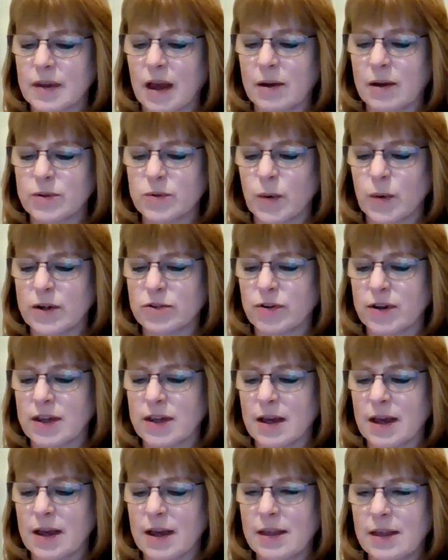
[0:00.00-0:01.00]
I was
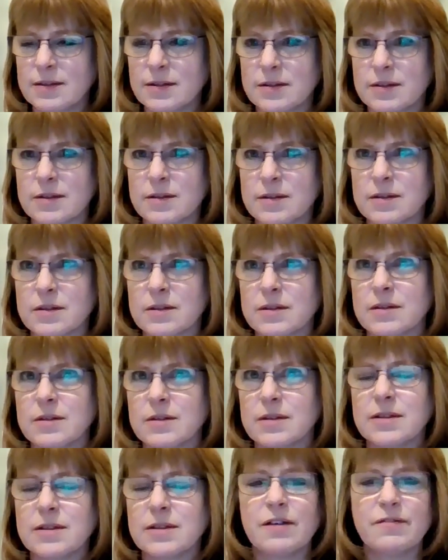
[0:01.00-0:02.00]
wondering, does
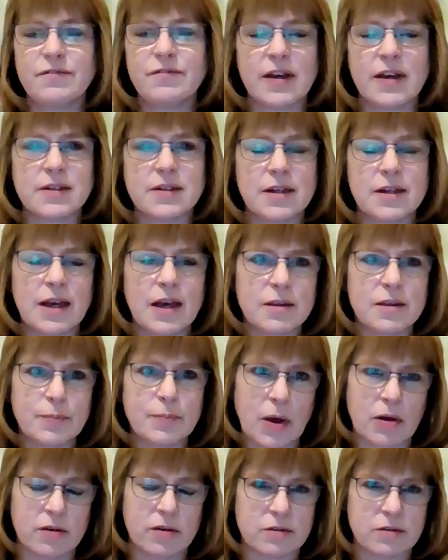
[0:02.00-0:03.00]
it affect any other
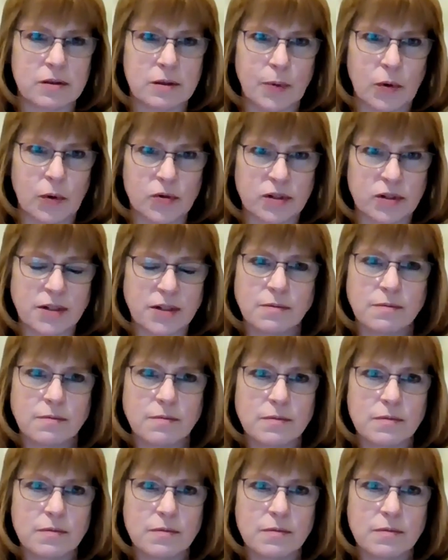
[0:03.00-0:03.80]
parts of the body?